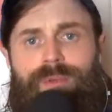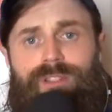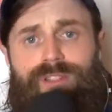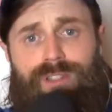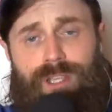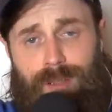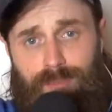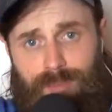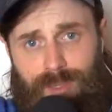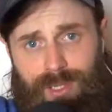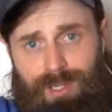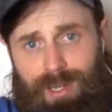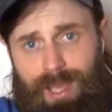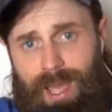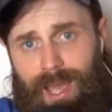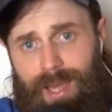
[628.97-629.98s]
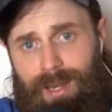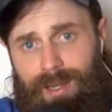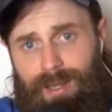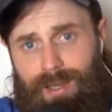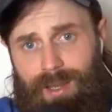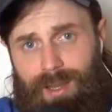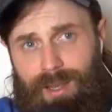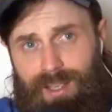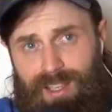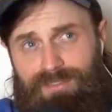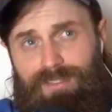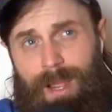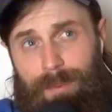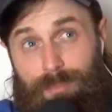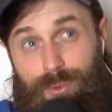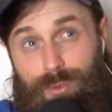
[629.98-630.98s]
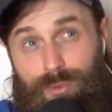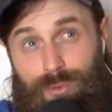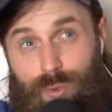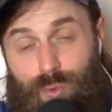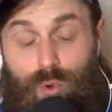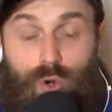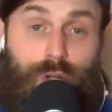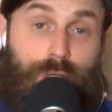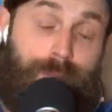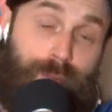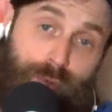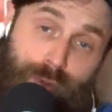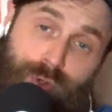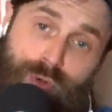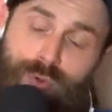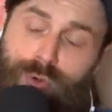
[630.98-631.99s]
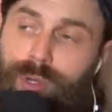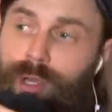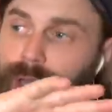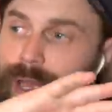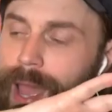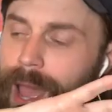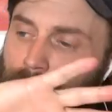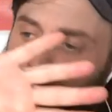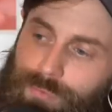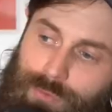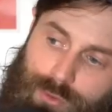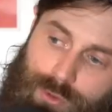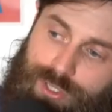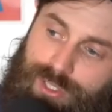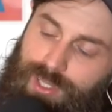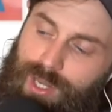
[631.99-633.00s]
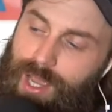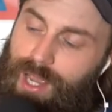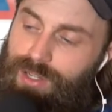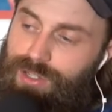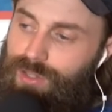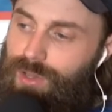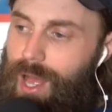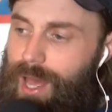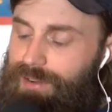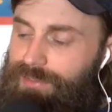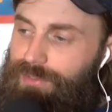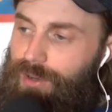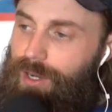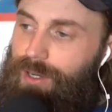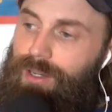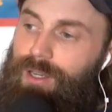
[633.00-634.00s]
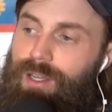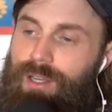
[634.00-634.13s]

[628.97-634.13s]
in St. Pete at If I Brewed the World Brewery, outdoor stage, a lot of fun.